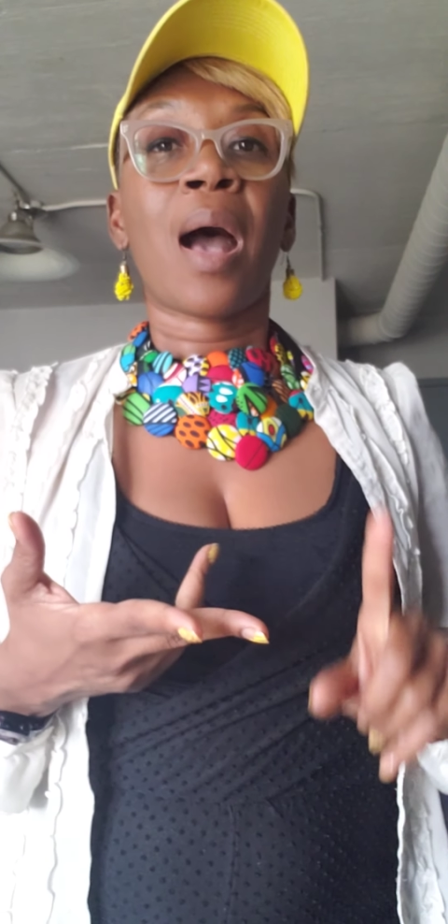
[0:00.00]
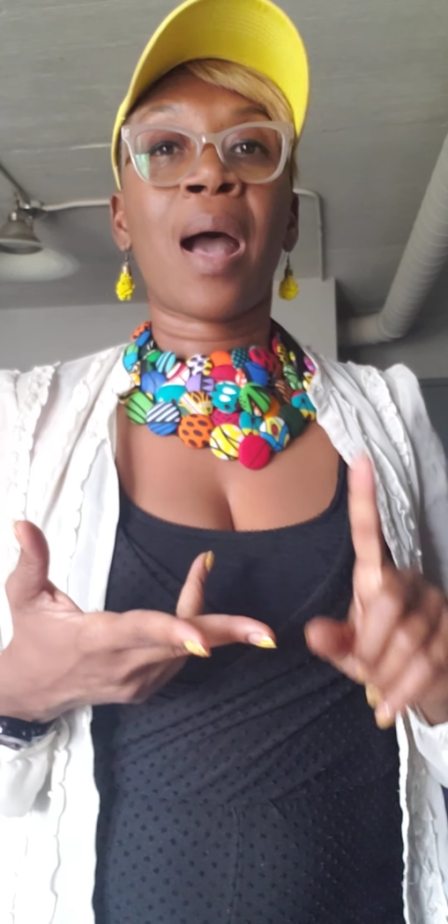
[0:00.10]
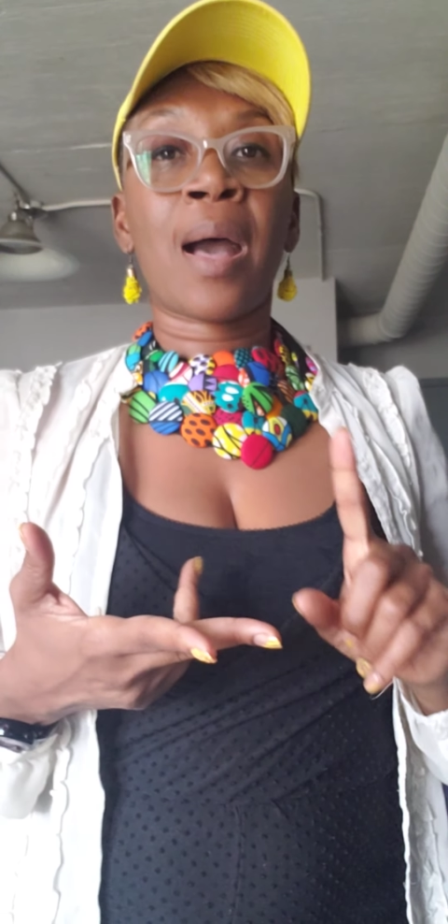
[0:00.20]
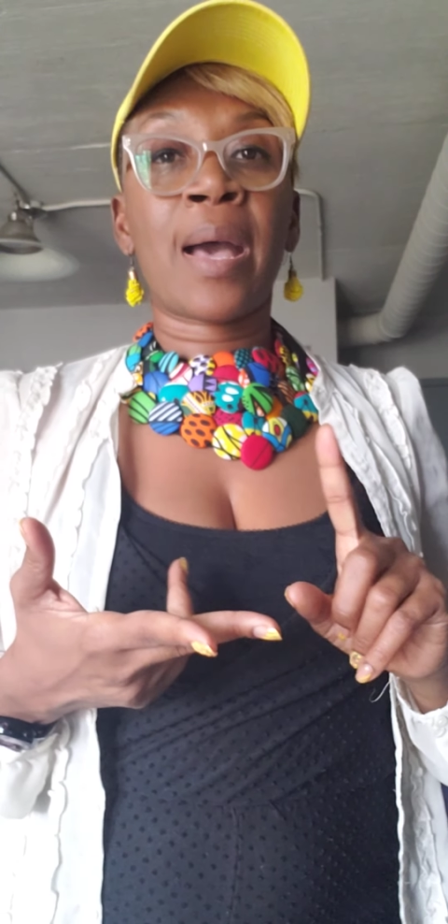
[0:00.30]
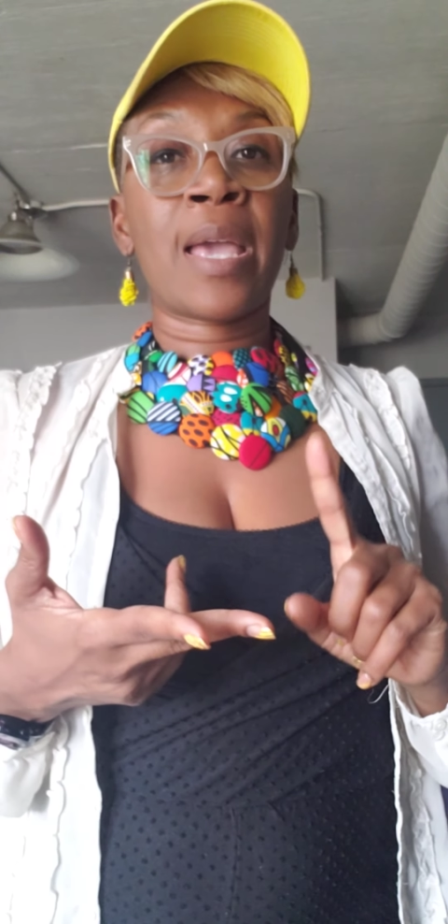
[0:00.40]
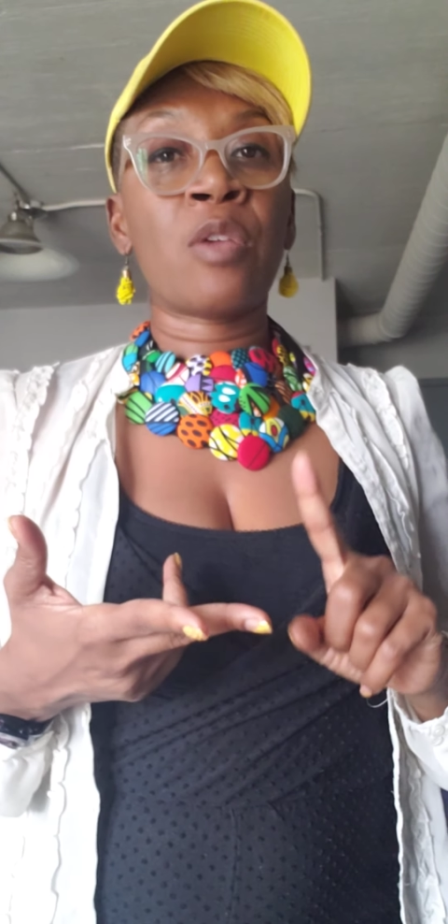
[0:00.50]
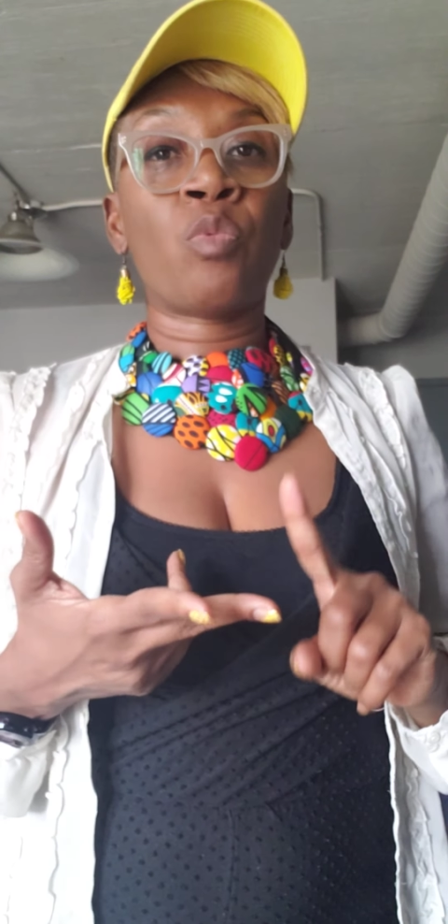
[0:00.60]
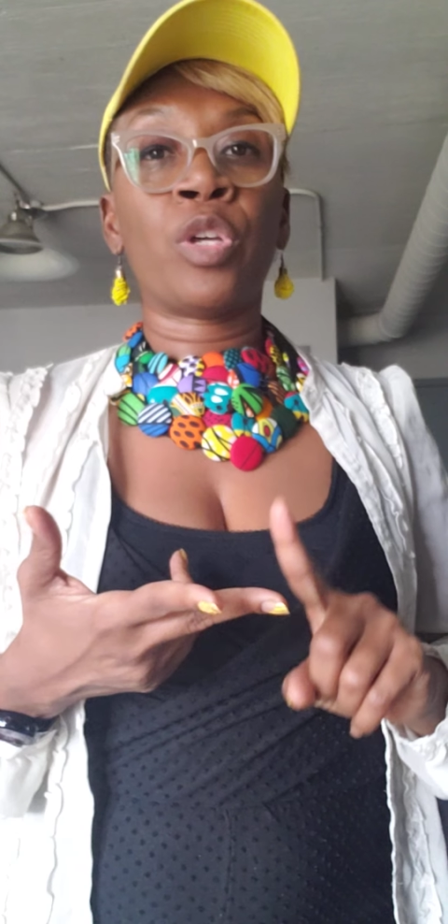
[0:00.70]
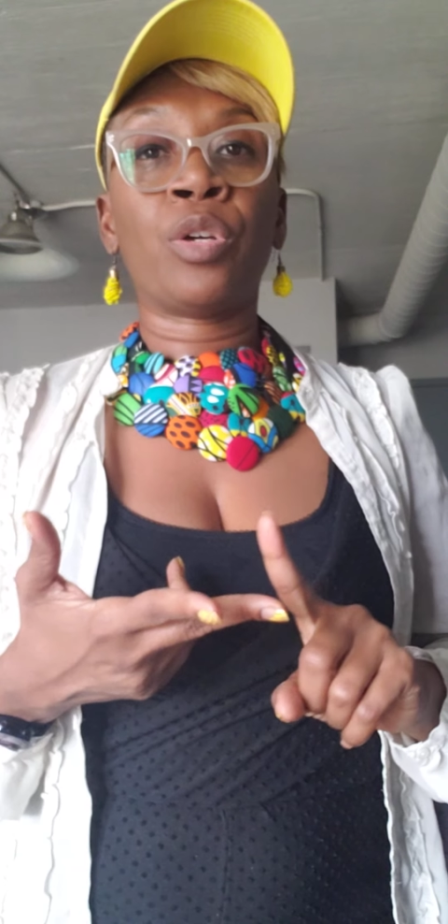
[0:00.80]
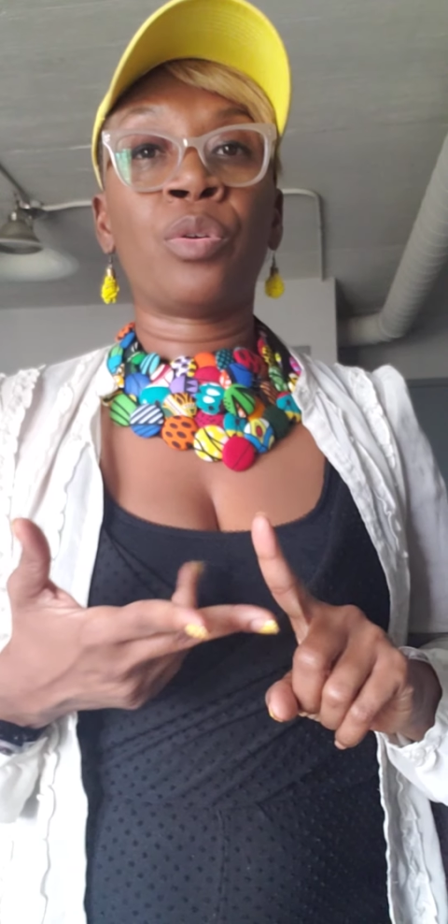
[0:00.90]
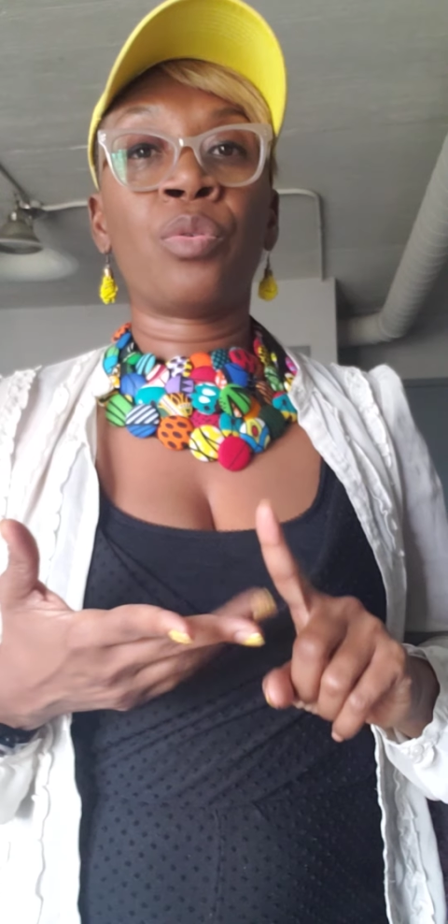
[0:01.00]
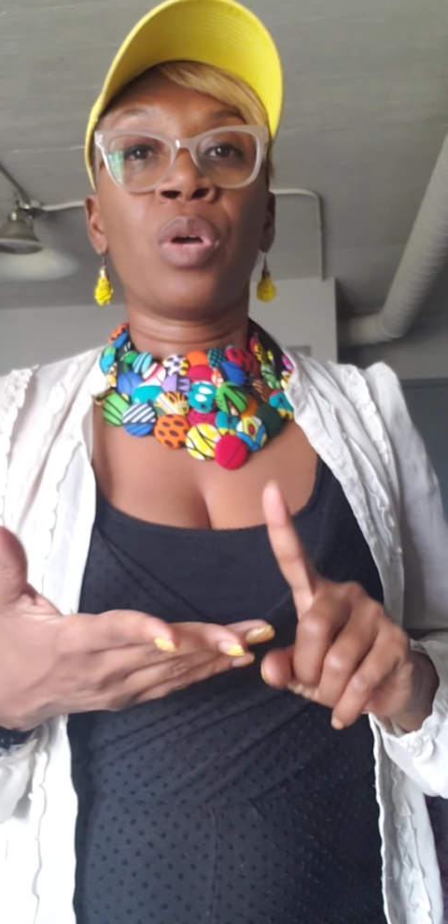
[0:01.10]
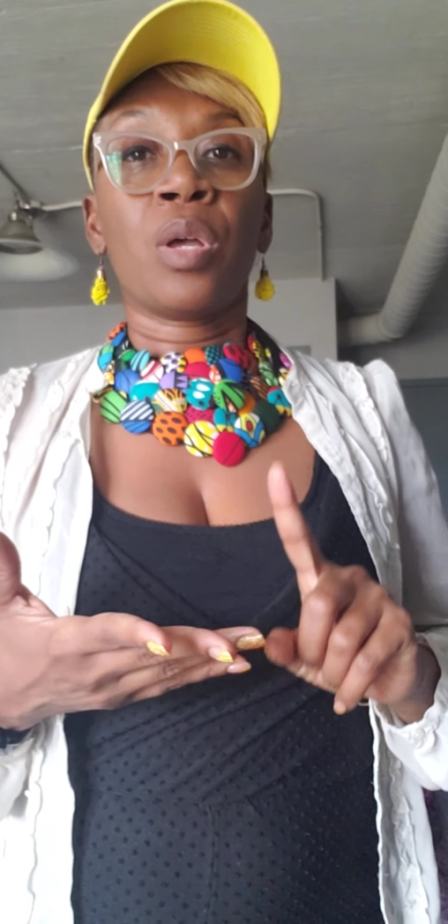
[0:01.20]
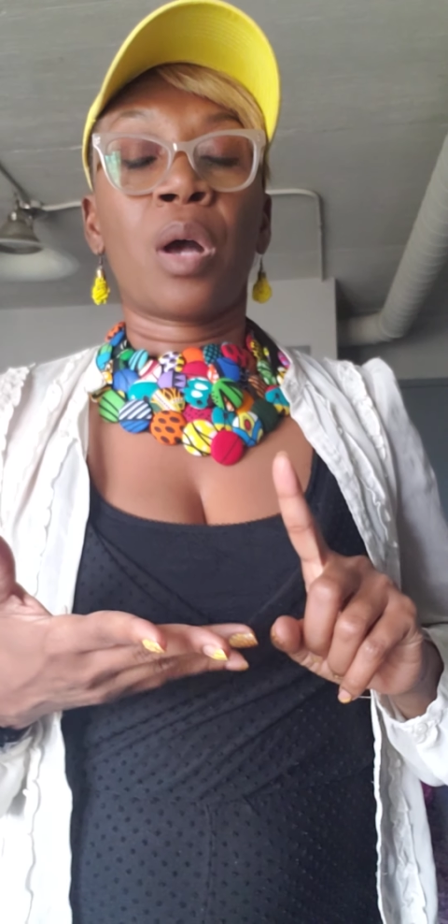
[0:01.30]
I will